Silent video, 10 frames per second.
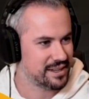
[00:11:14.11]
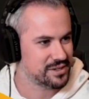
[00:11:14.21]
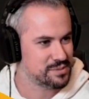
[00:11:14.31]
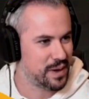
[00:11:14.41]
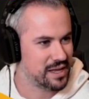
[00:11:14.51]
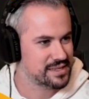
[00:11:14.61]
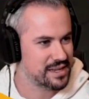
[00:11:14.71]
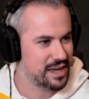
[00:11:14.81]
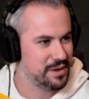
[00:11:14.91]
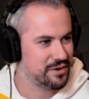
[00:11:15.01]
They're small,
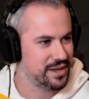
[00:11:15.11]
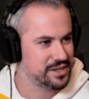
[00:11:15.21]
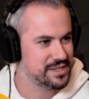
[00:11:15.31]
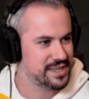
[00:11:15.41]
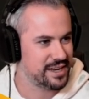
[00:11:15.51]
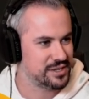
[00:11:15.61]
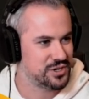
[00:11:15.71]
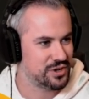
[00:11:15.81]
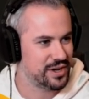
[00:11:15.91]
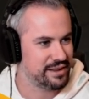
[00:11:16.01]
slimy creatures that
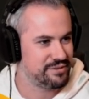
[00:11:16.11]
enjoy